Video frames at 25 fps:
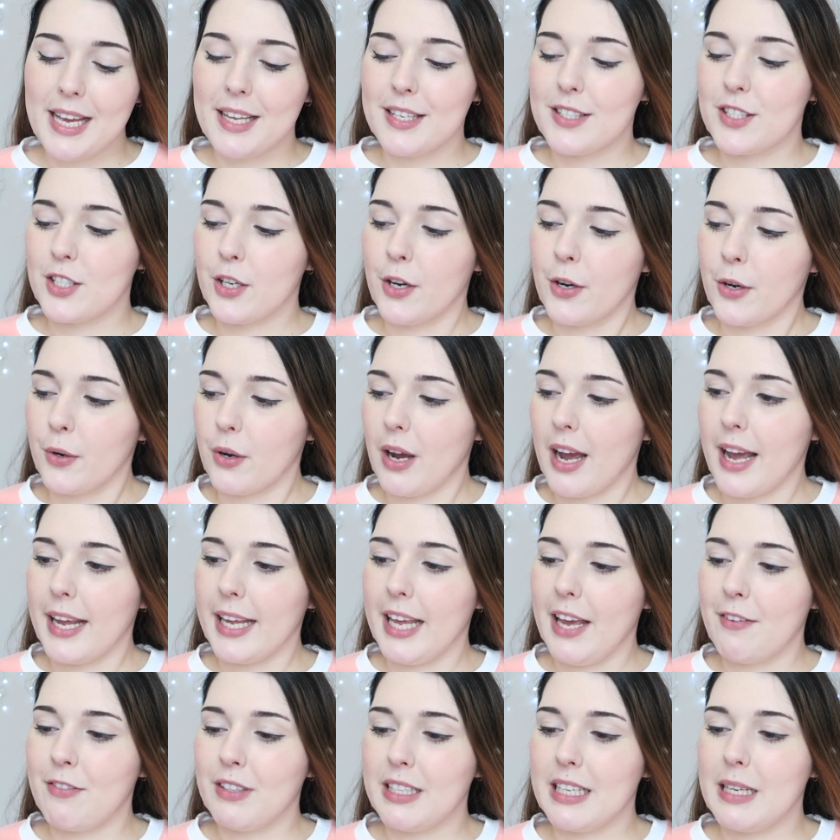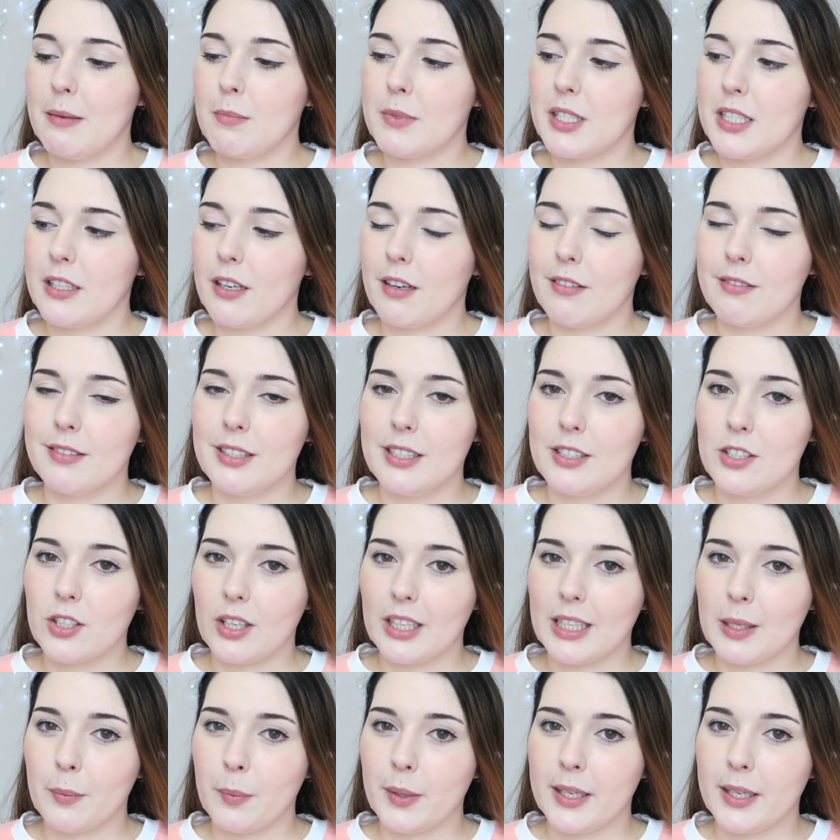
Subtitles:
So I have an empty of the Dolly